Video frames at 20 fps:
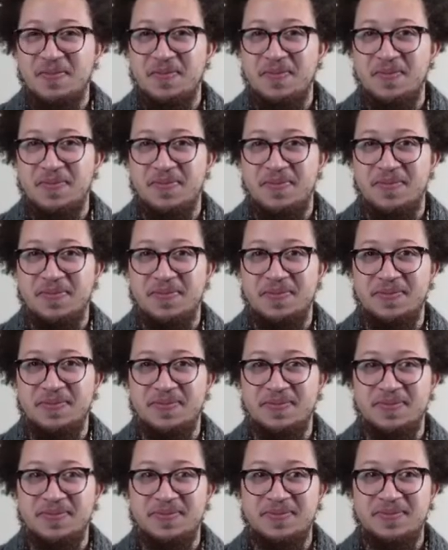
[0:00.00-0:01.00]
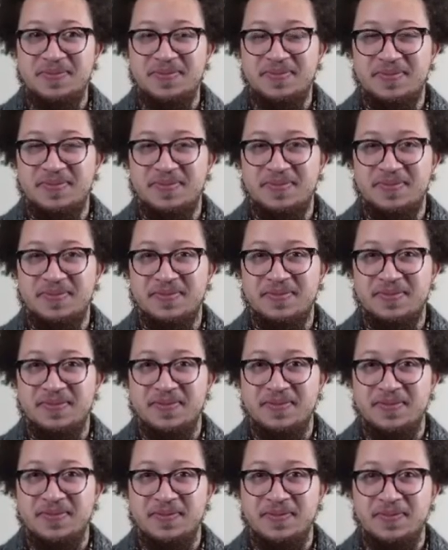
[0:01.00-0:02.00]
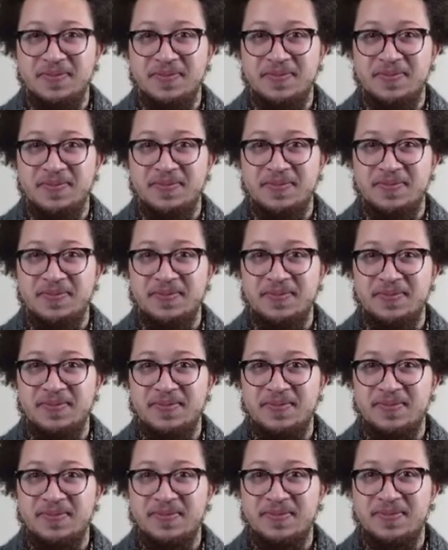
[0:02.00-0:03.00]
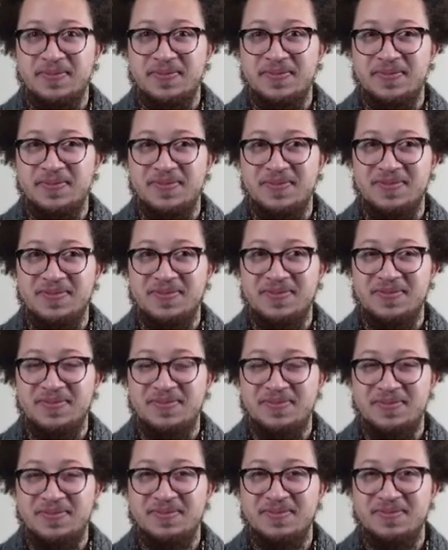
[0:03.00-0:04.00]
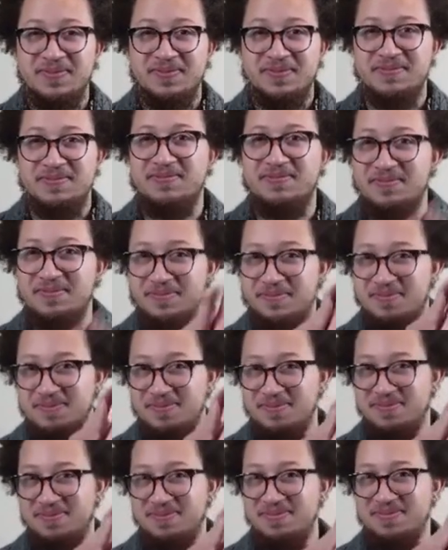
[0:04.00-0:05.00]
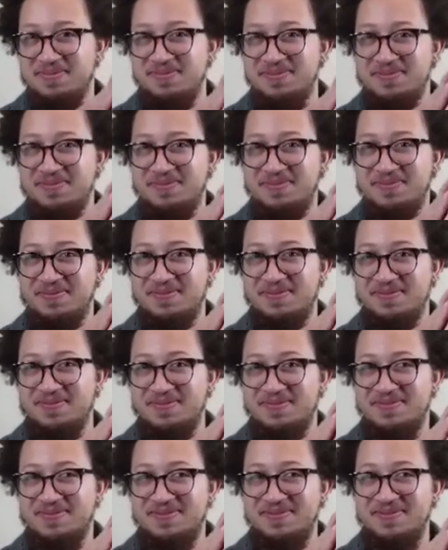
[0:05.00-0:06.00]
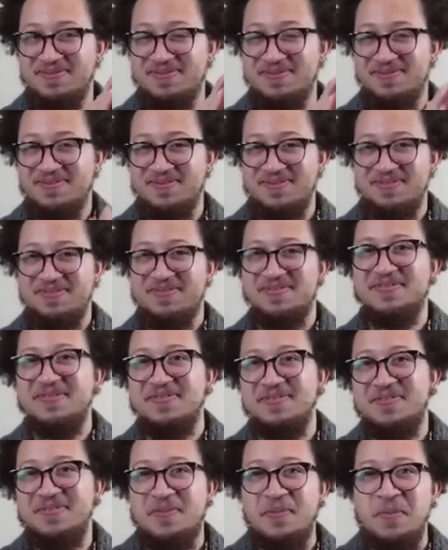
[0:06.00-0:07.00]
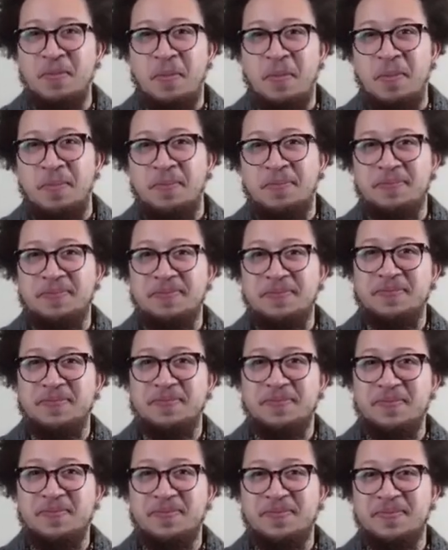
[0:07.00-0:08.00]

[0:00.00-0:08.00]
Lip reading: No words are spoken by the person on screen.